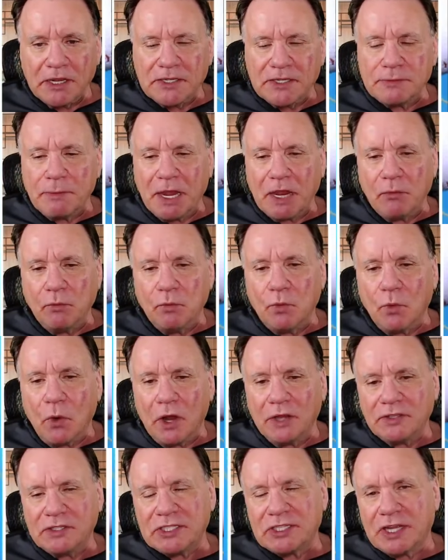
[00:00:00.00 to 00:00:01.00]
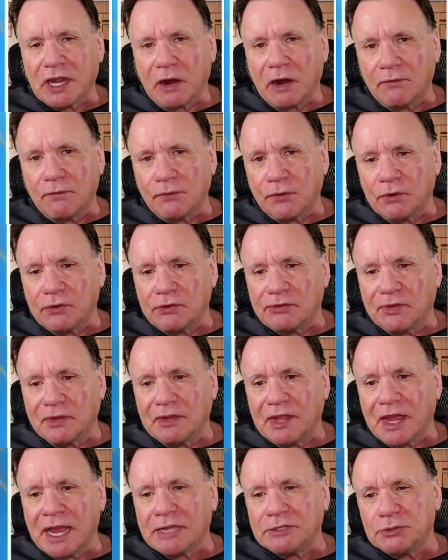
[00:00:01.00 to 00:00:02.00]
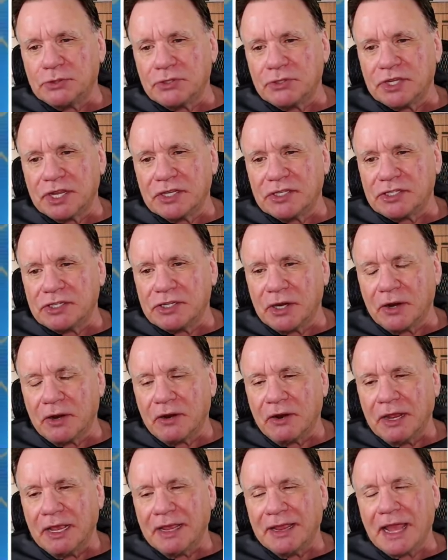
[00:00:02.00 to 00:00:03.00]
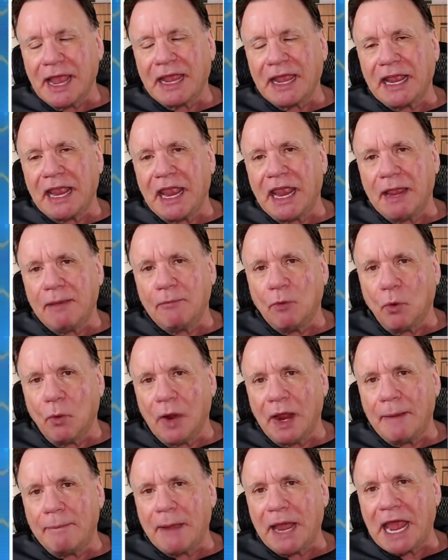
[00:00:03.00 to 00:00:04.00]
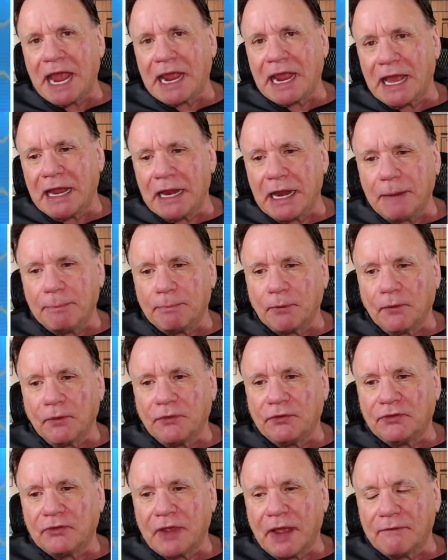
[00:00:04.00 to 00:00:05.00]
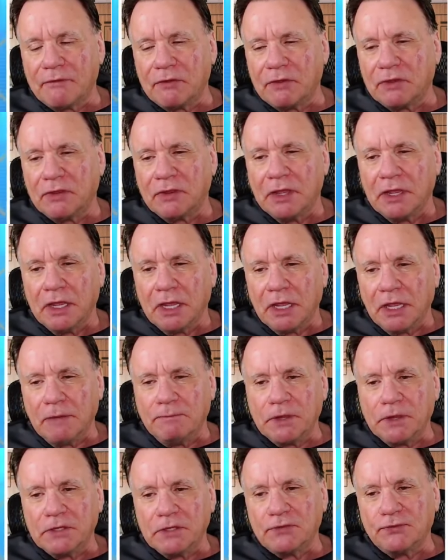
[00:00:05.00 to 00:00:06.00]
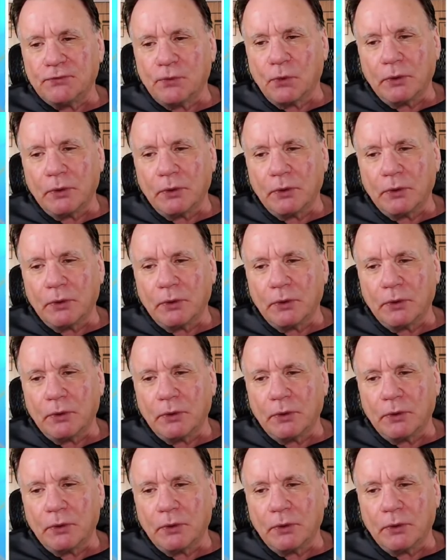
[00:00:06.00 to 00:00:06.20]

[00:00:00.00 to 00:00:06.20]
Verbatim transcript: He's made one start versus the Dodgers this year. That came way back on April the 7th. He pitched